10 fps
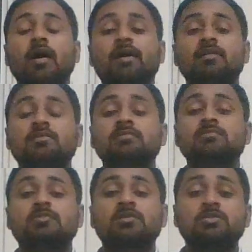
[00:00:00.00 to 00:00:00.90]
and
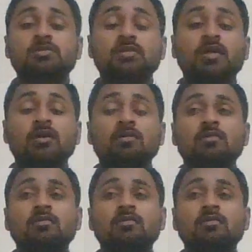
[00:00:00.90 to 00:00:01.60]
constructor have